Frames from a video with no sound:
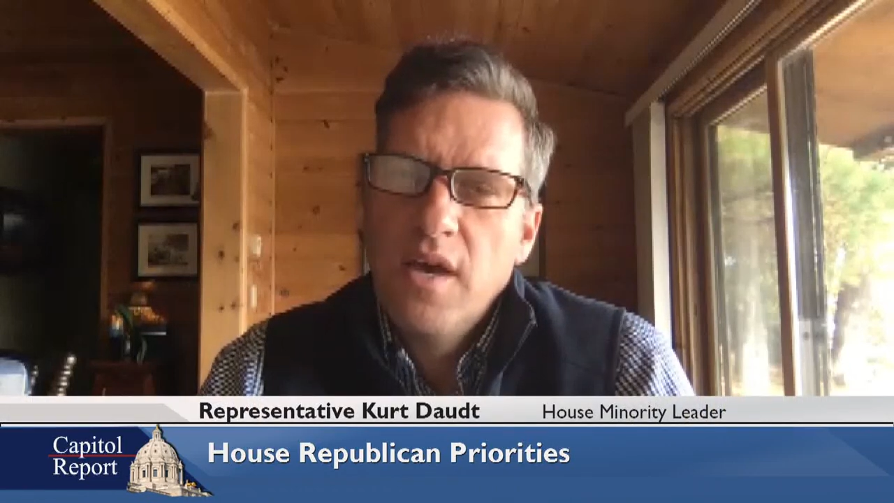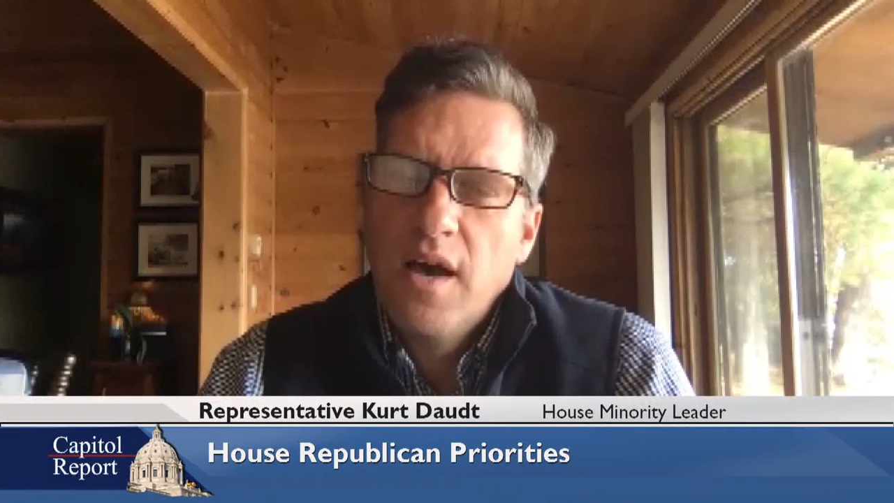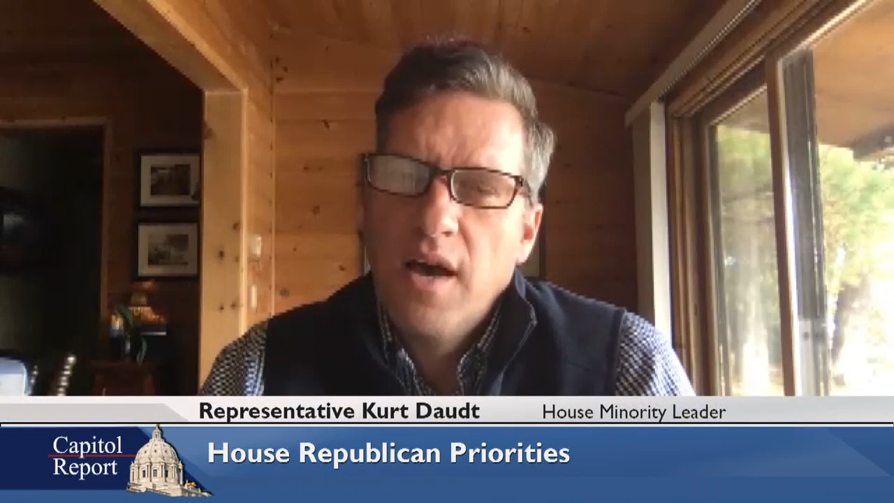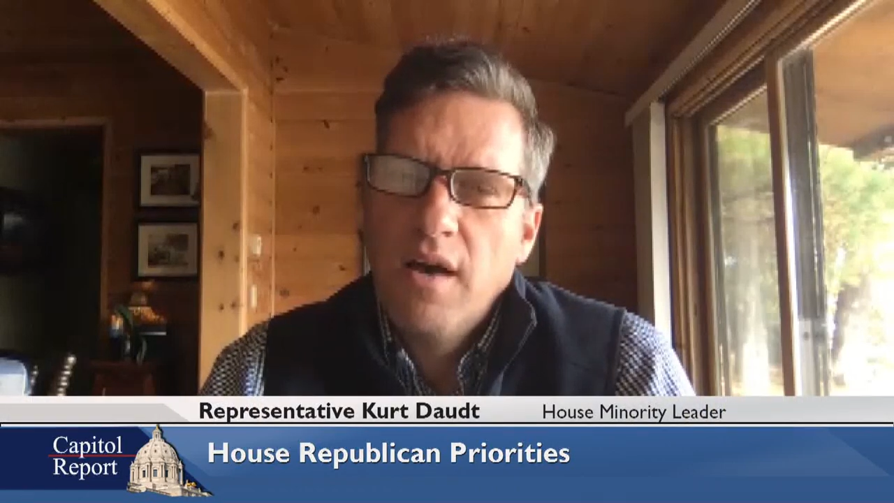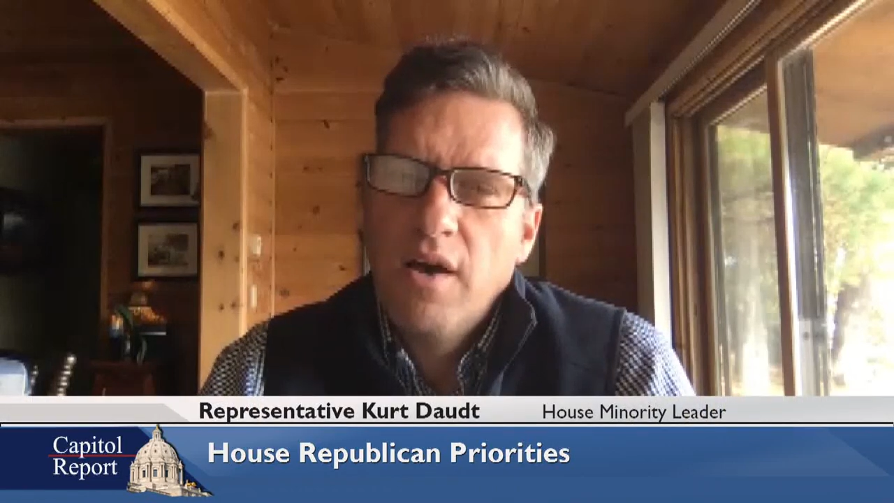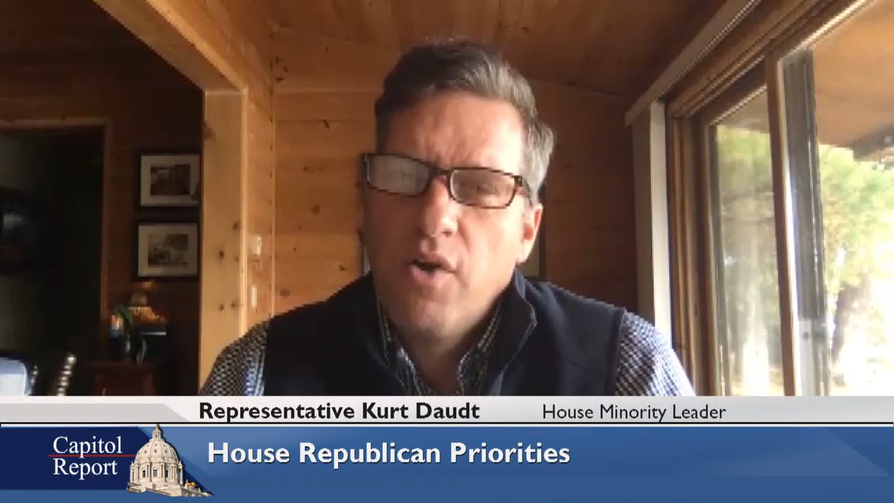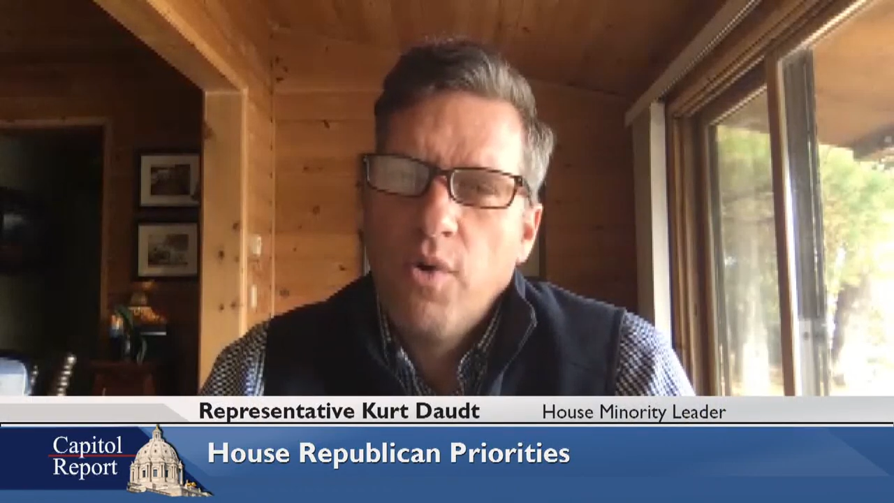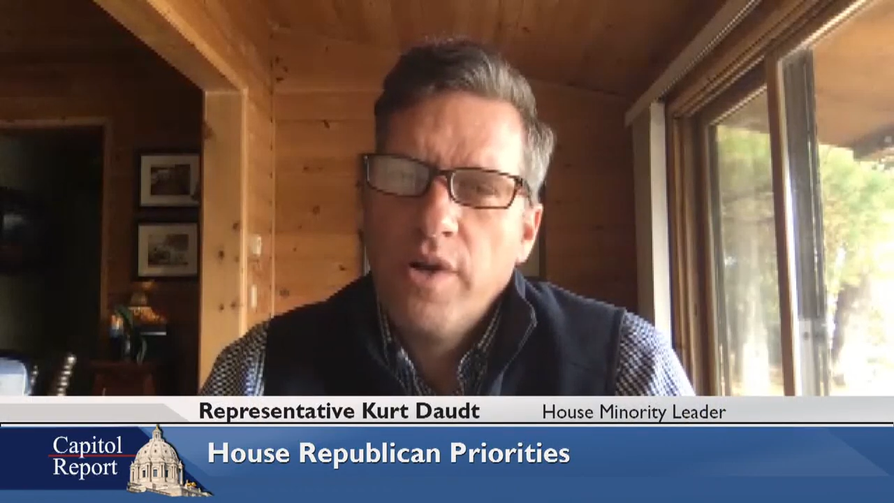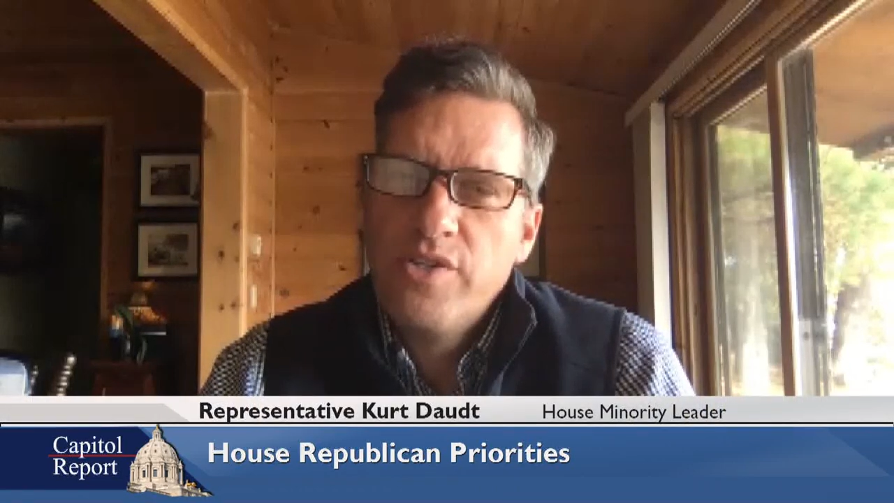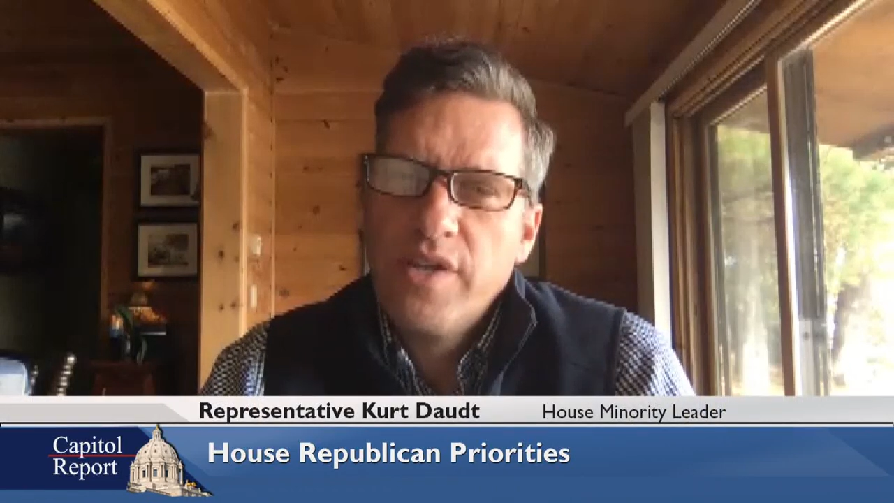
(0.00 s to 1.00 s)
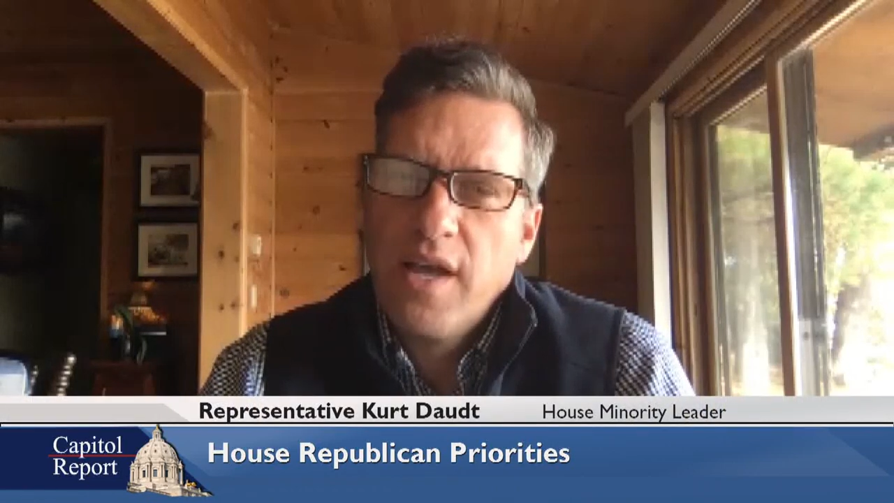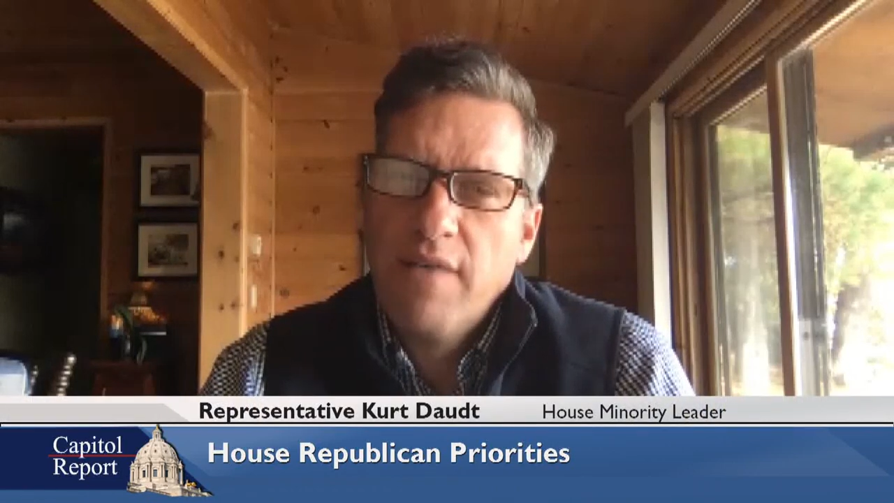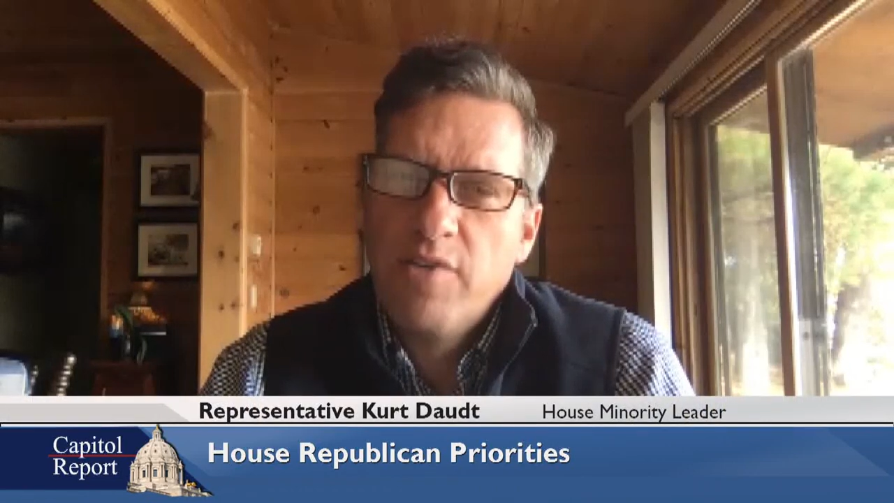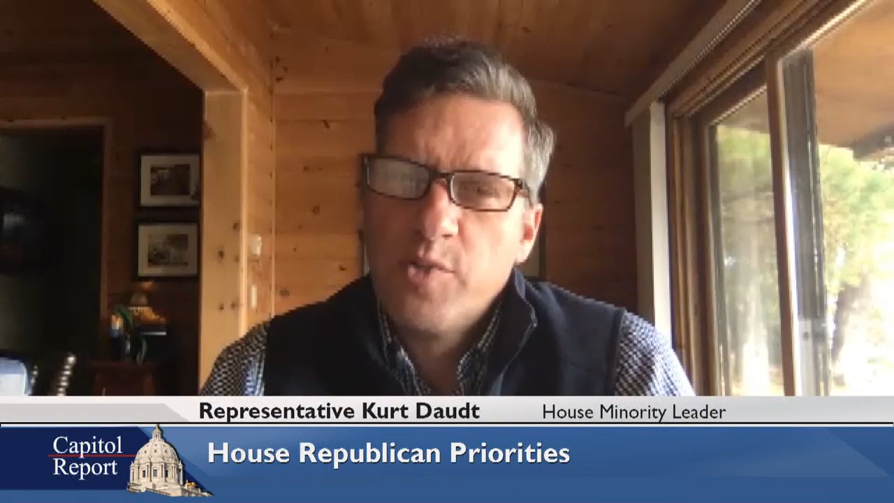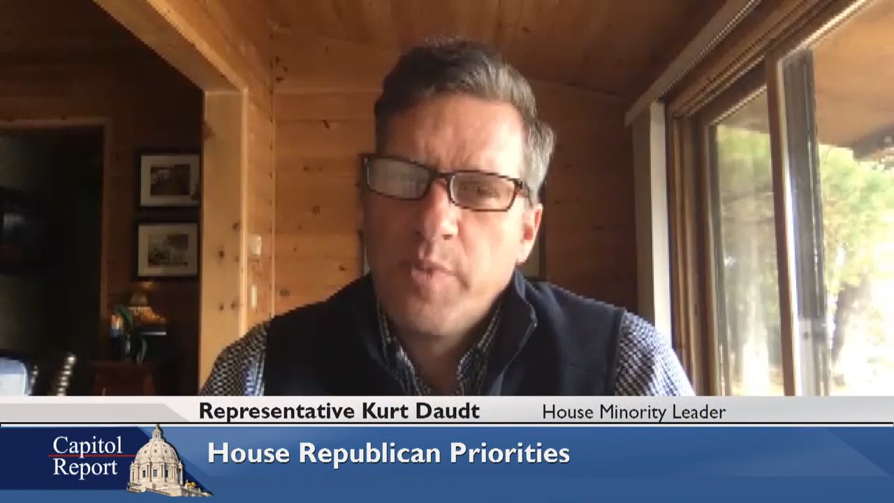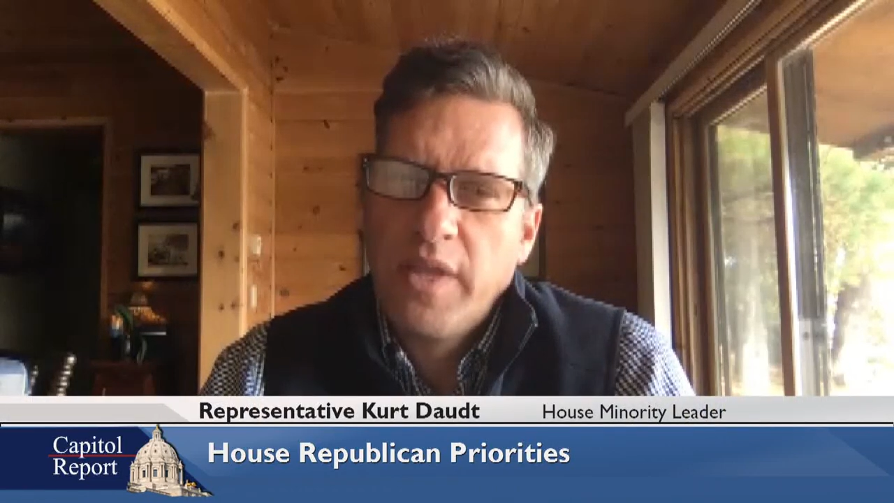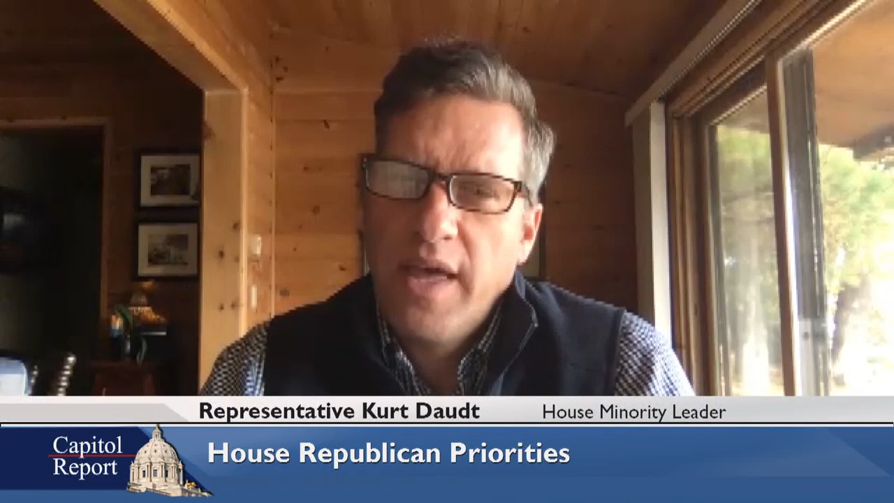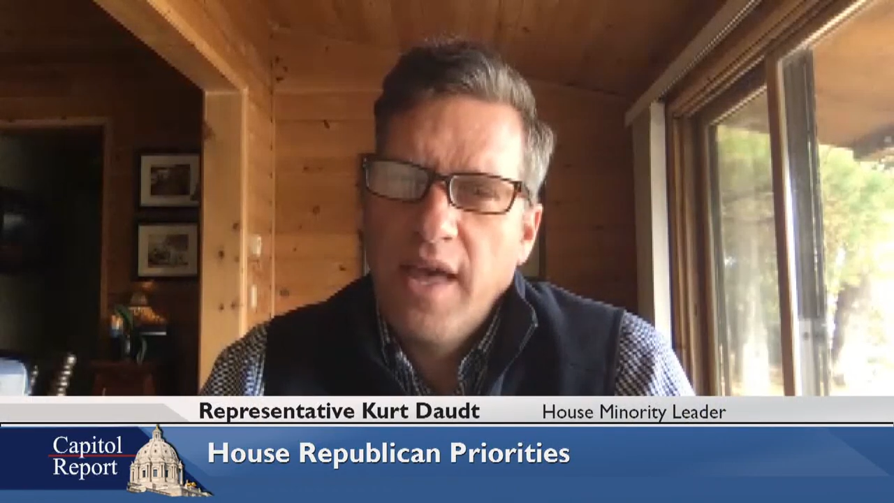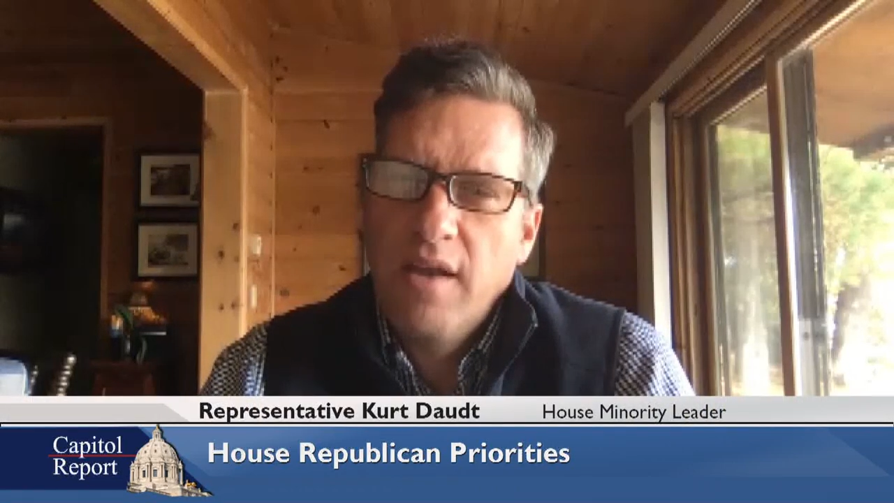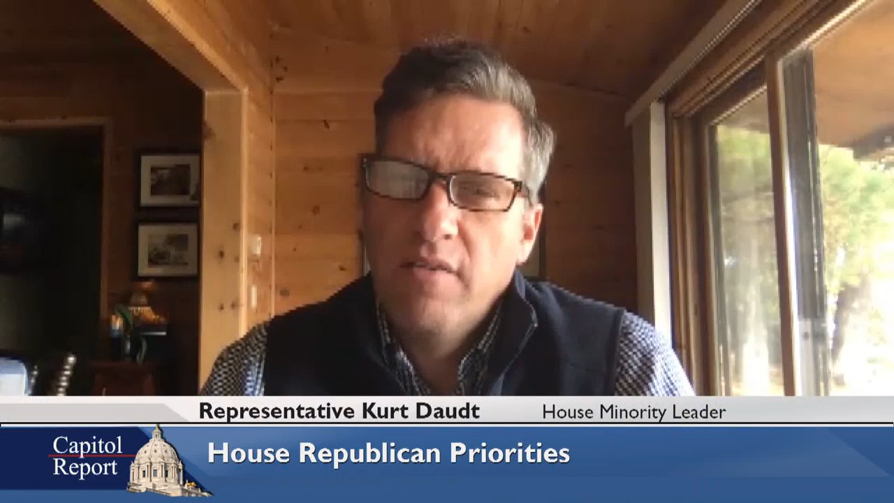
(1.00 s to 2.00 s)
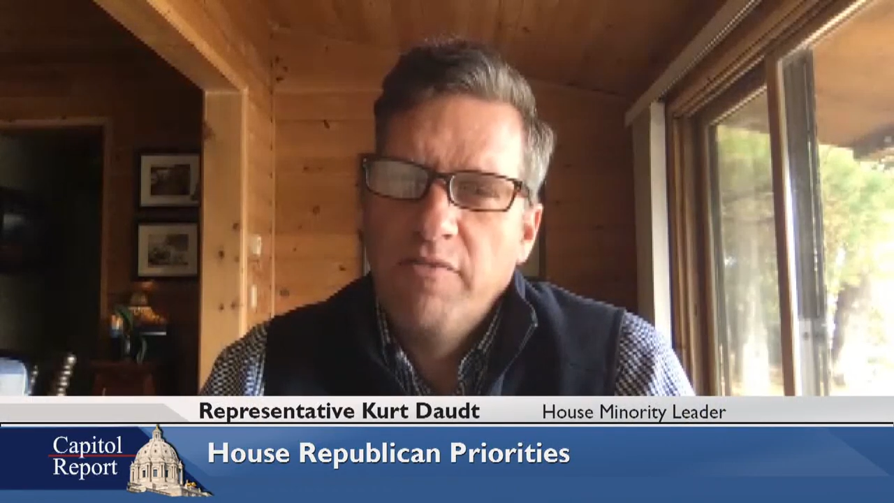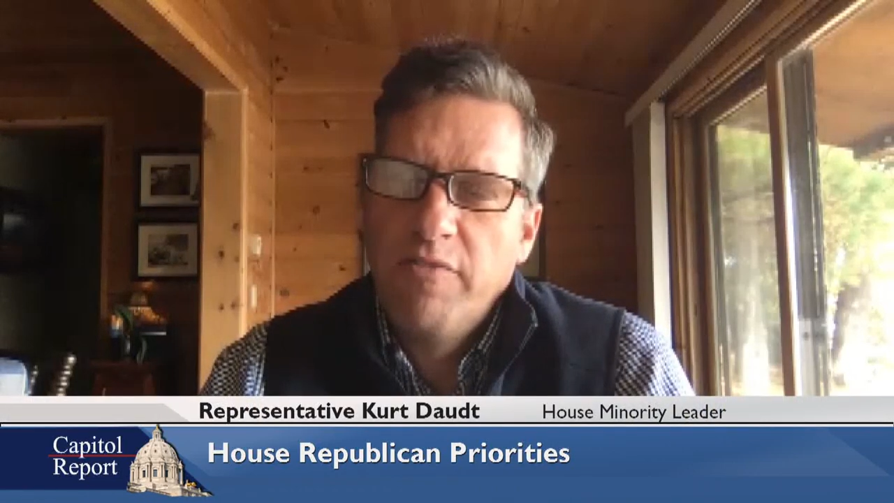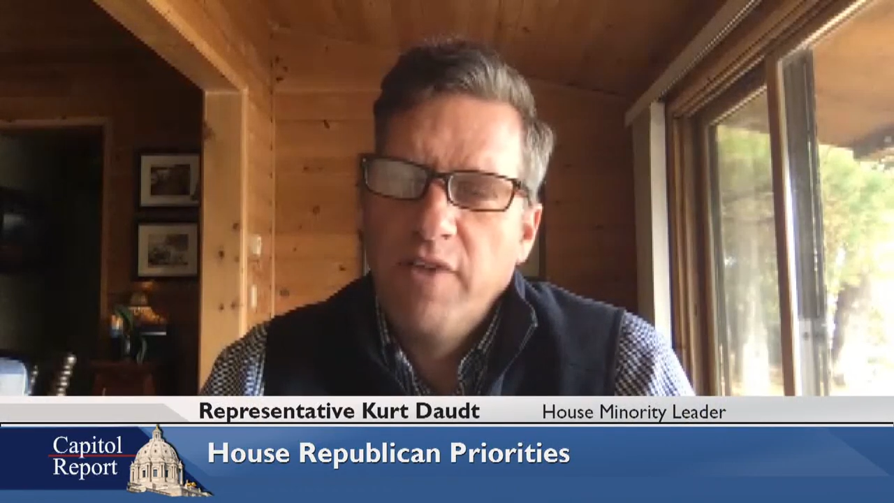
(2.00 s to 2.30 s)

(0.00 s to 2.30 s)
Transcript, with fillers: uh, according to the governor's plan of,